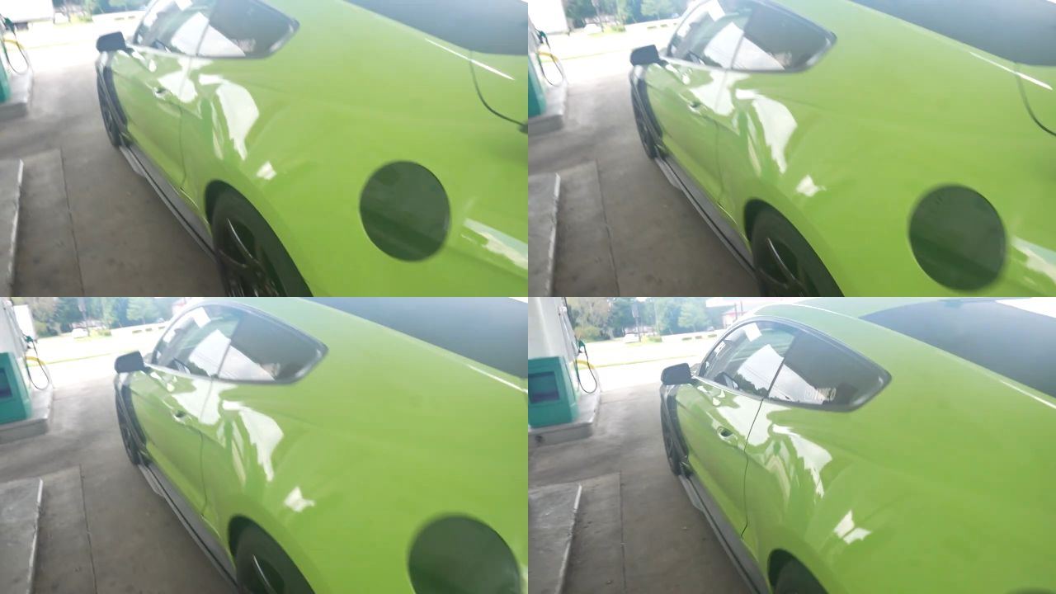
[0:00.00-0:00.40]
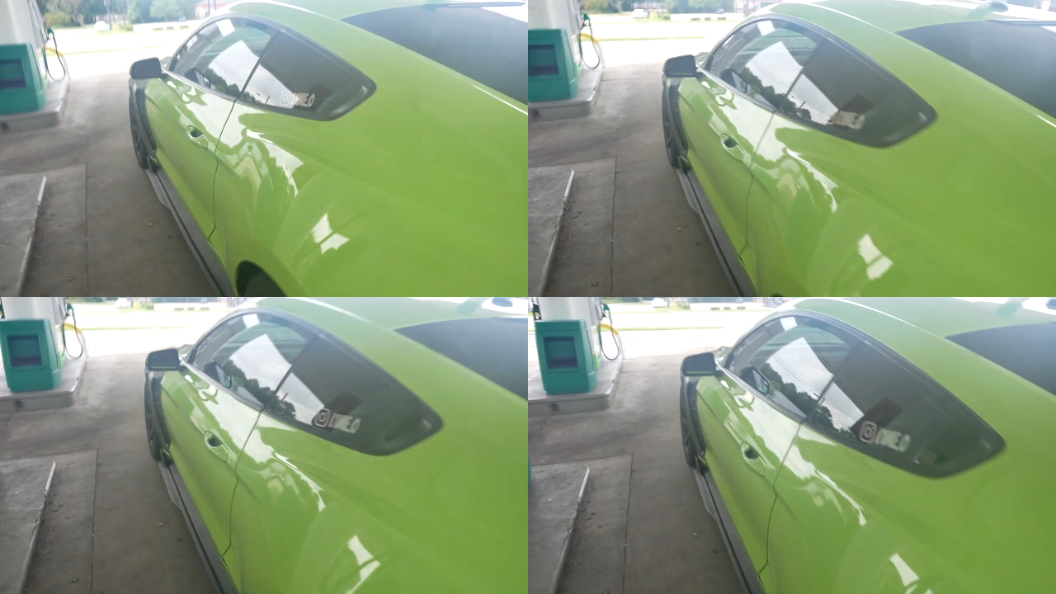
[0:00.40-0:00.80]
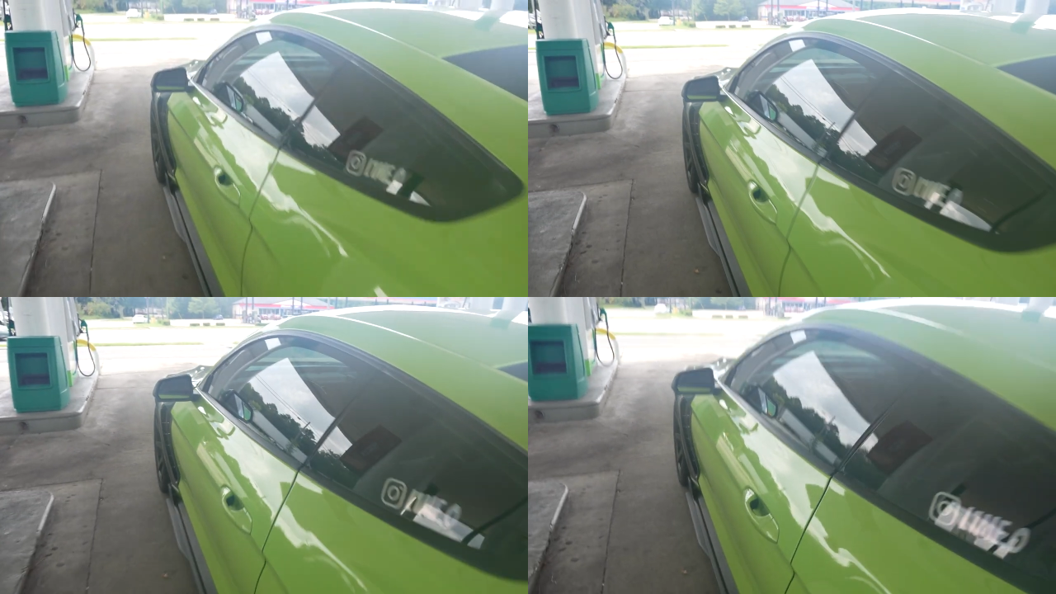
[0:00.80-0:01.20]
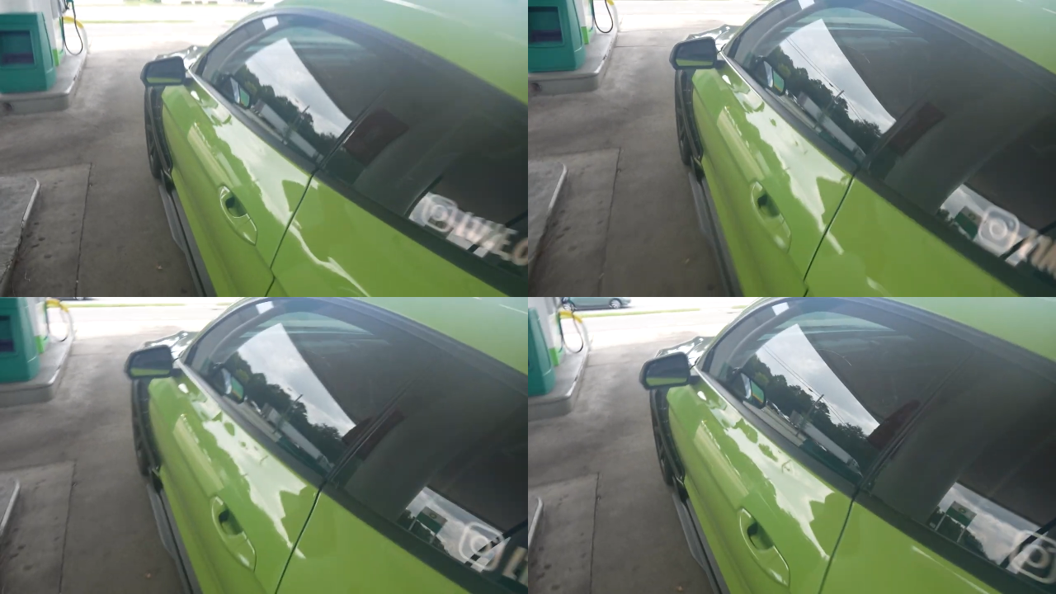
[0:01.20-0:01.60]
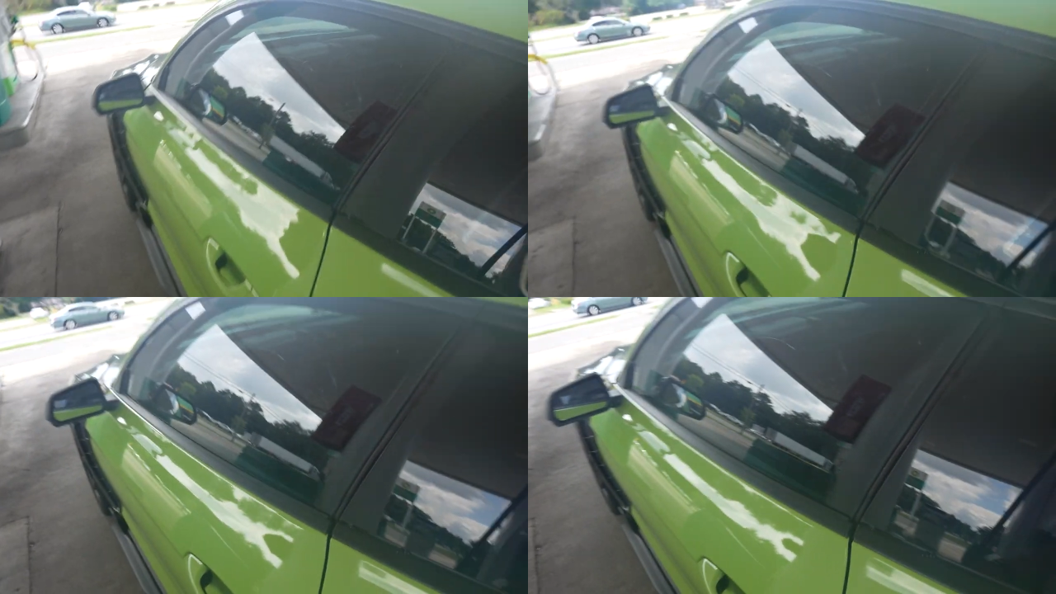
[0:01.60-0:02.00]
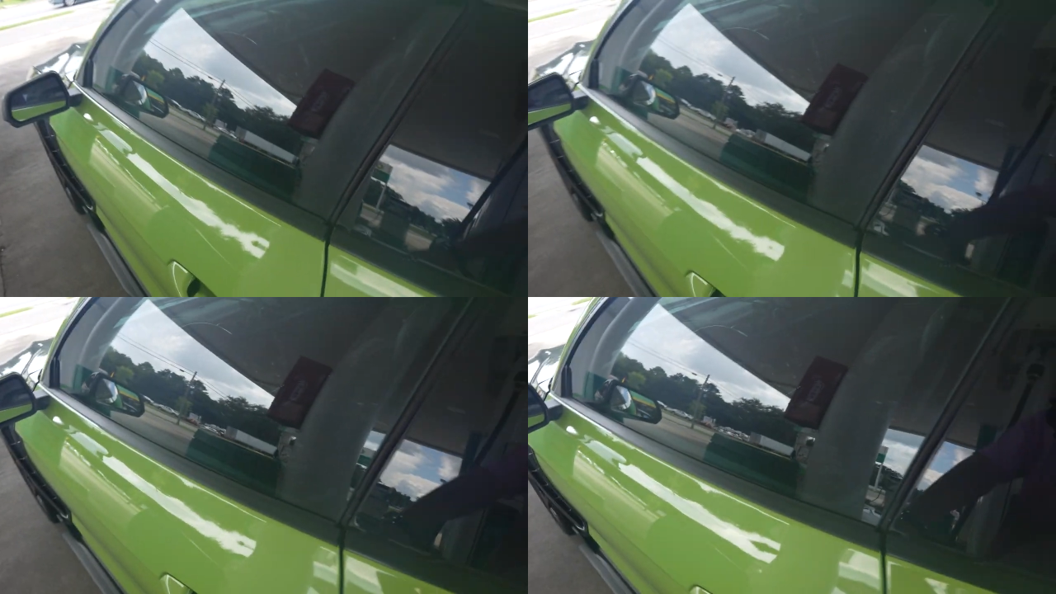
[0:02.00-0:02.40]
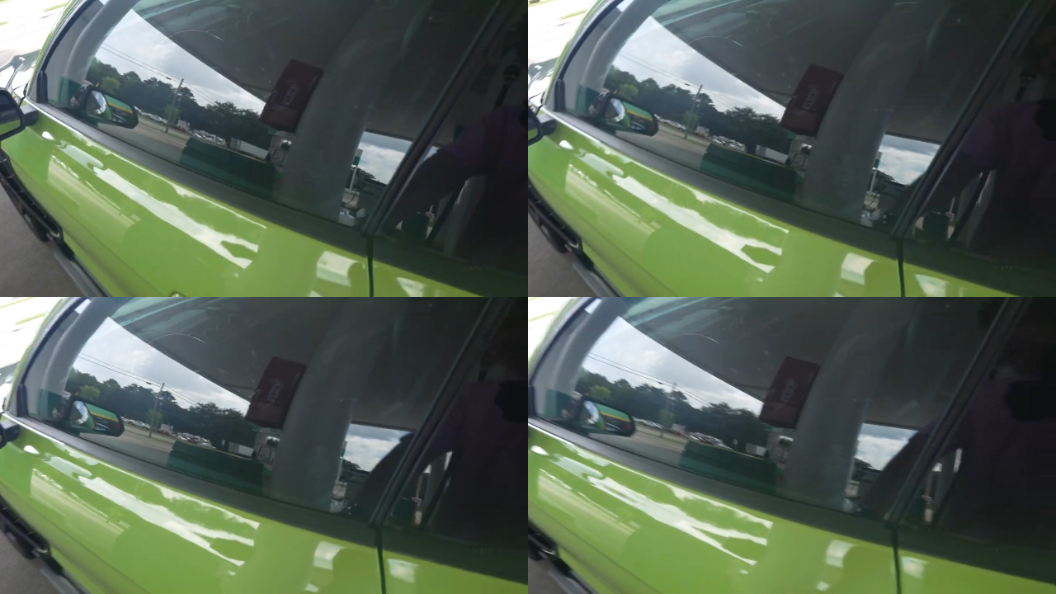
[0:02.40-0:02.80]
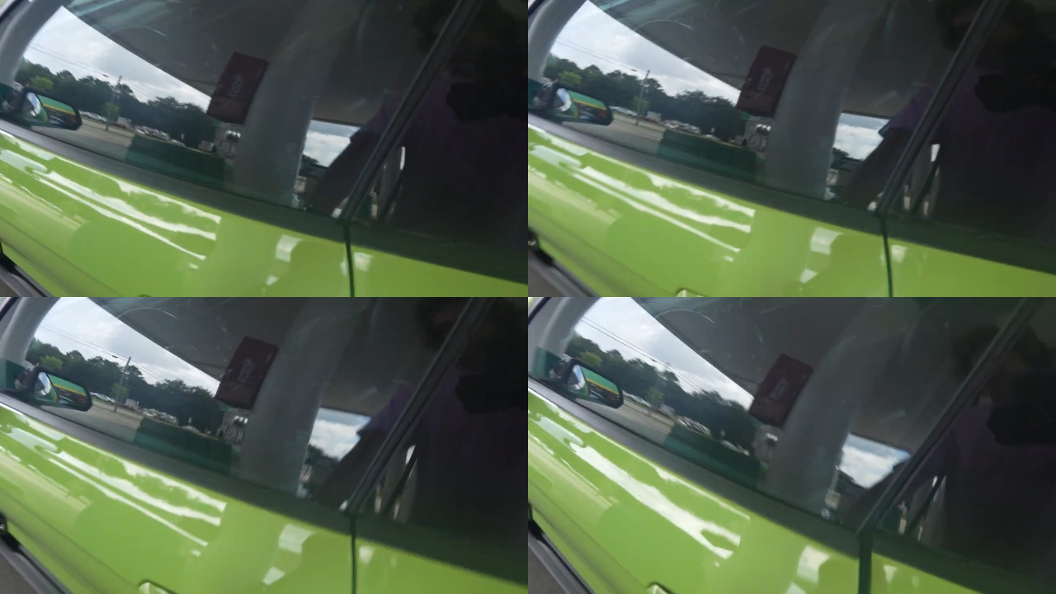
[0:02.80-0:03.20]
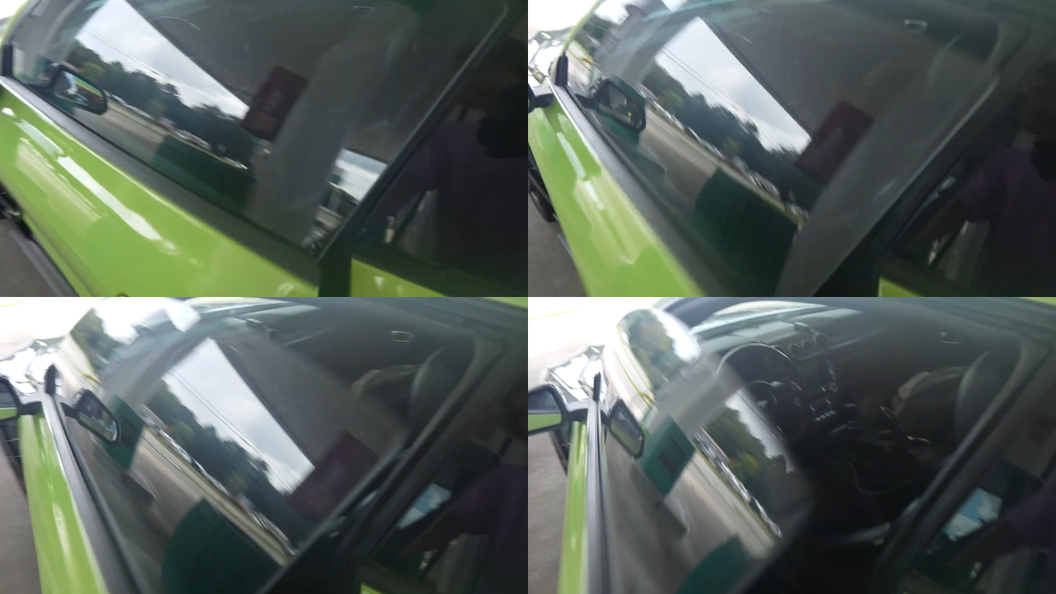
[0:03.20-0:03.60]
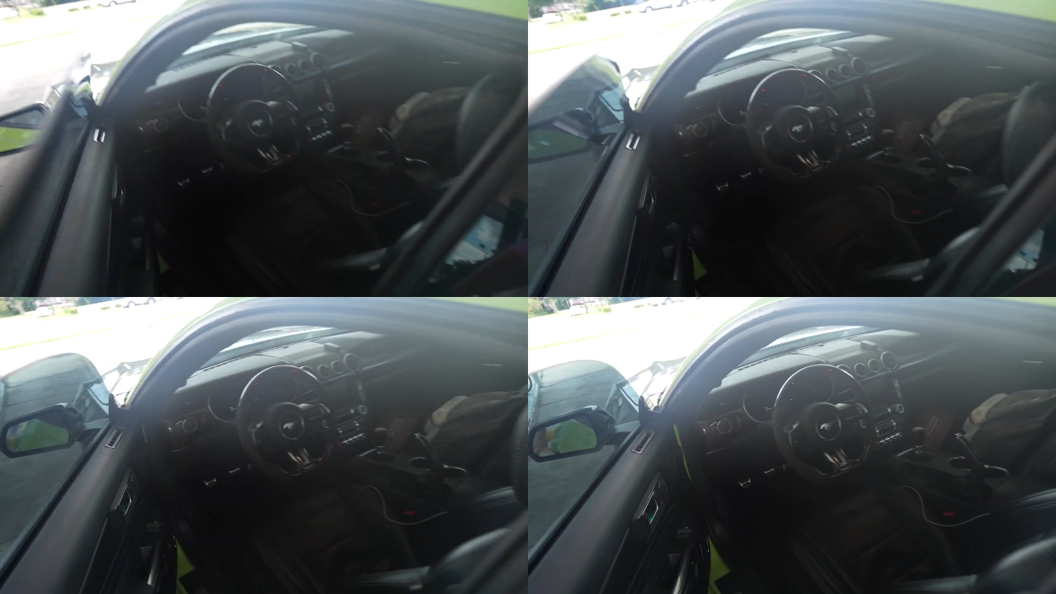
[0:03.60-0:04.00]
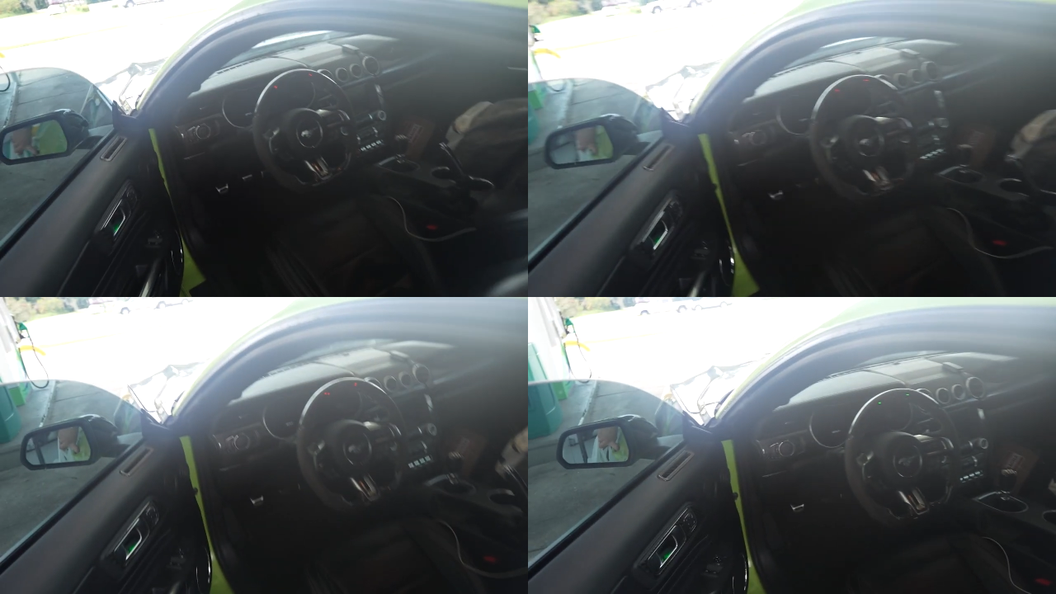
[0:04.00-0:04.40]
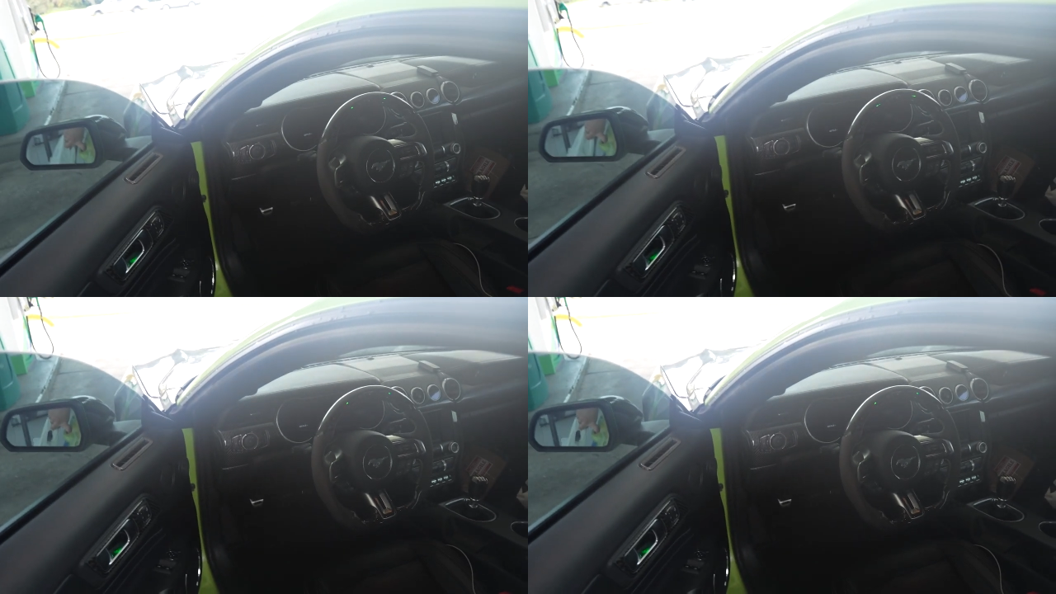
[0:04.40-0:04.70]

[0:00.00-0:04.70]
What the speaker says: (no speaker visible)